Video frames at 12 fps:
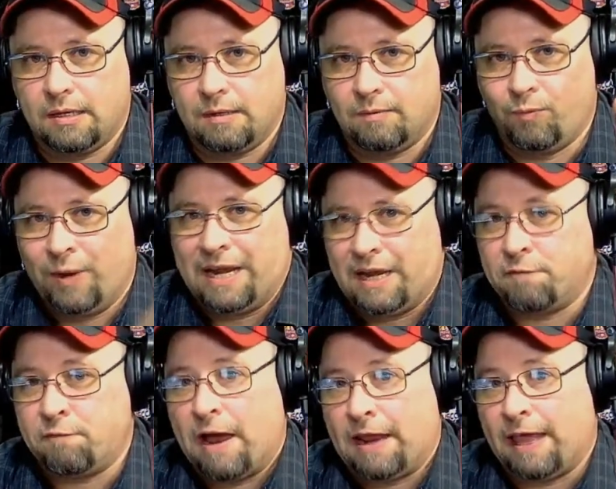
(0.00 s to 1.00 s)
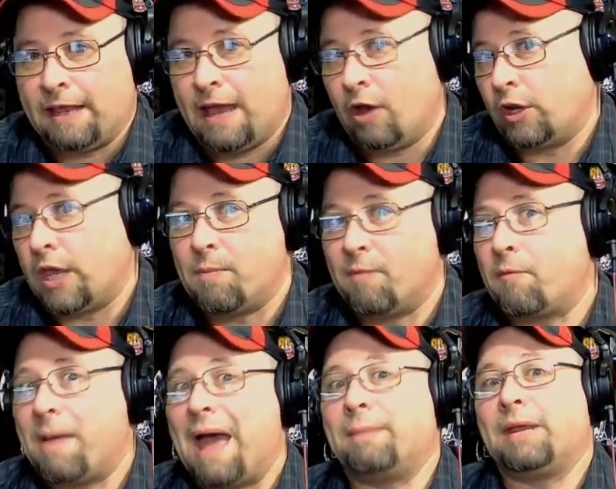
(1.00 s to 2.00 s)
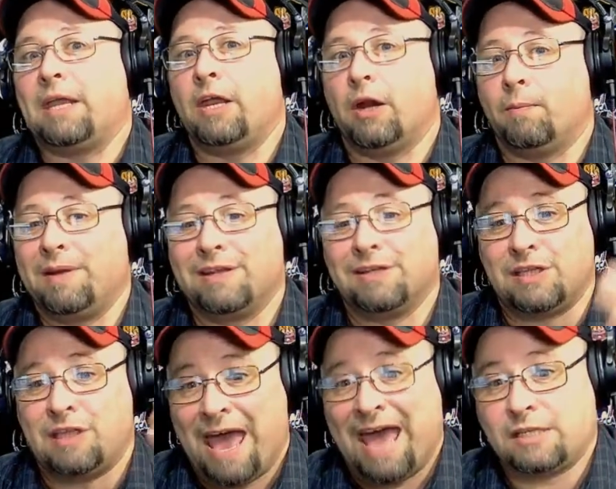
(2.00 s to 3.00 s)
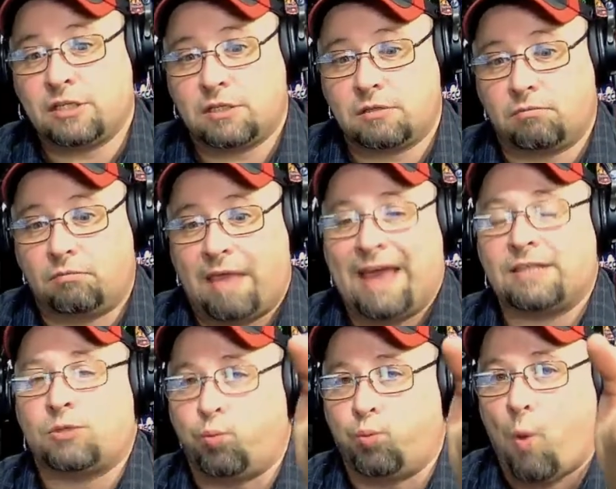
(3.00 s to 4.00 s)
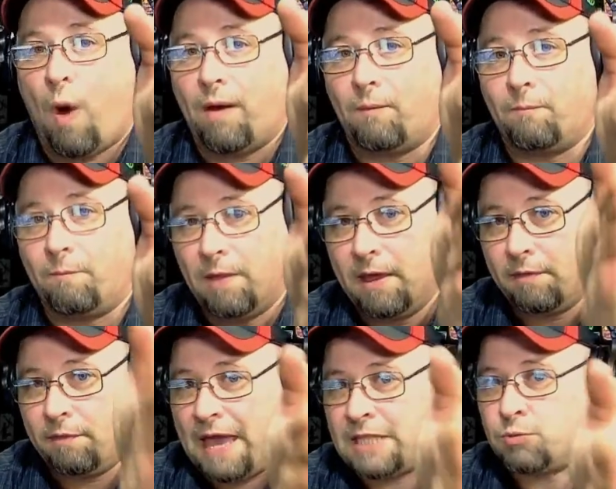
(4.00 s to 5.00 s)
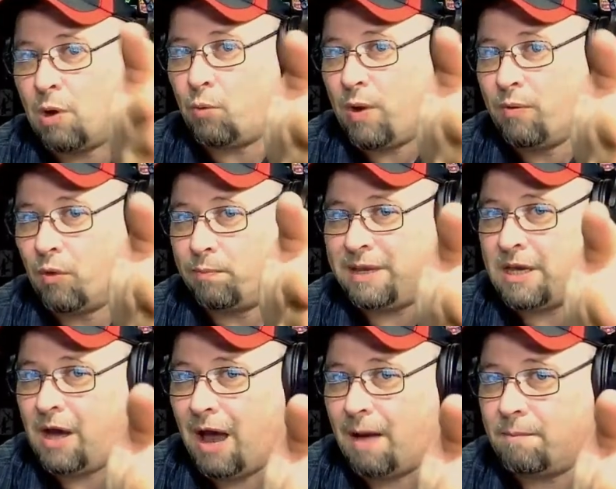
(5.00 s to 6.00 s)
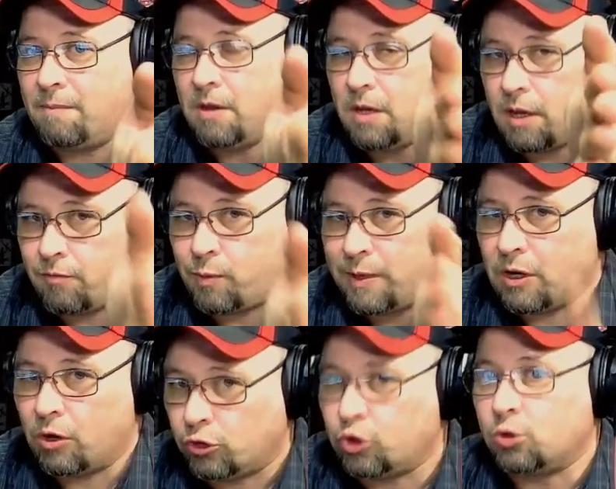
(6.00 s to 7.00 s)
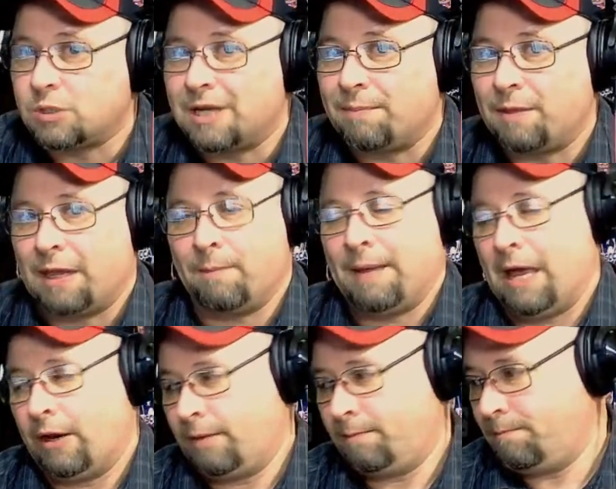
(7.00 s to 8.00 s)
we need to fight like hell to keep it from happening here, because that's what we will become if we don't do something about it.